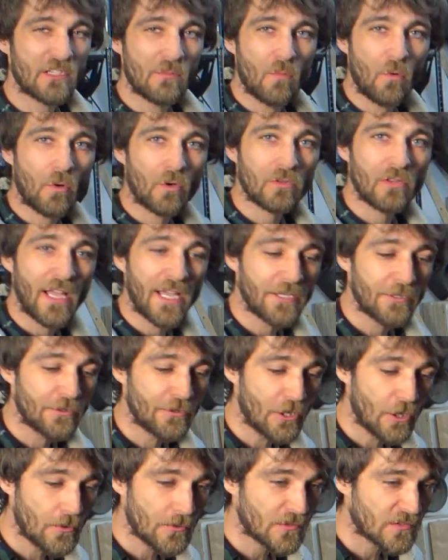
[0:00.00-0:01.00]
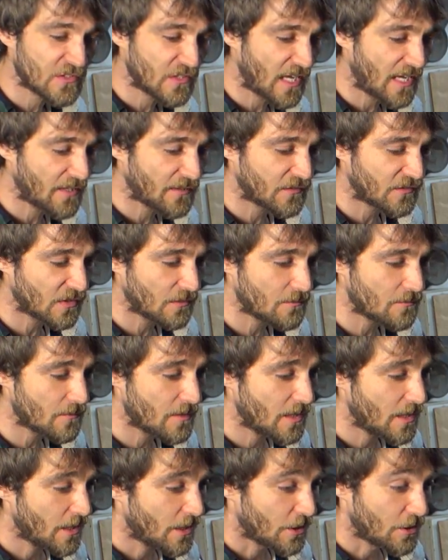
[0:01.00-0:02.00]
some more lighter notes and some
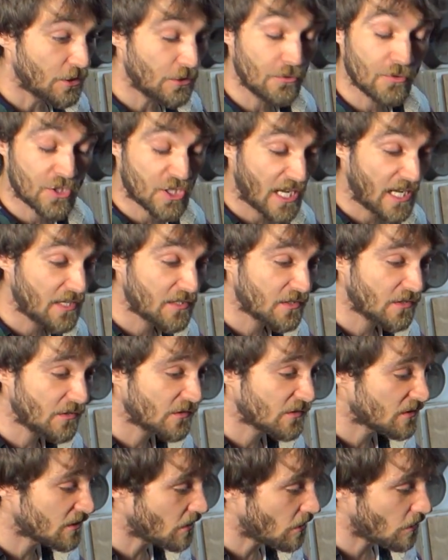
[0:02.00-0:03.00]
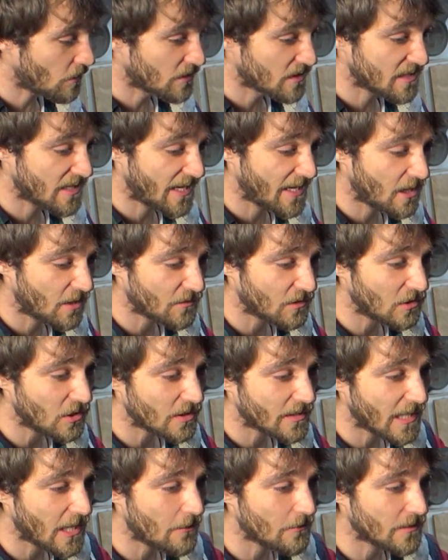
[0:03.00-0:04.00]
new changes, so stay on the
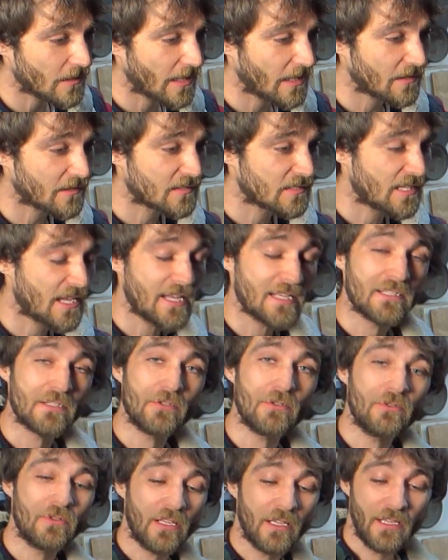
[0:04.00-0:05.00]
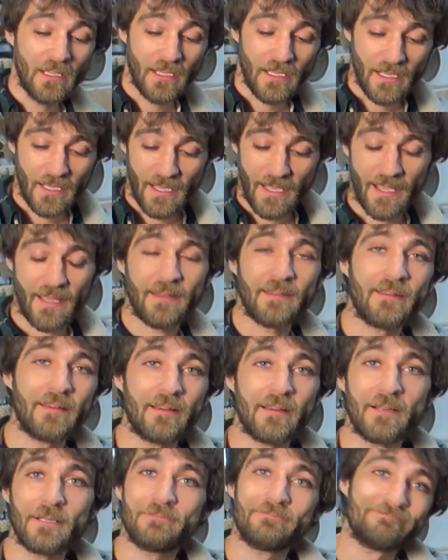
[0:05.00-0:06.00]
lookout and stay tuned,
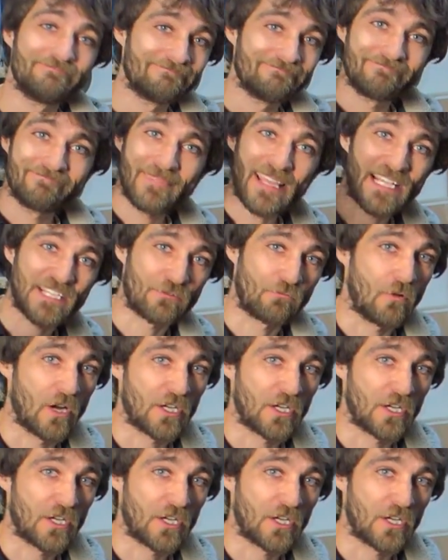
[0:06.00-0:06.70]
and thanks for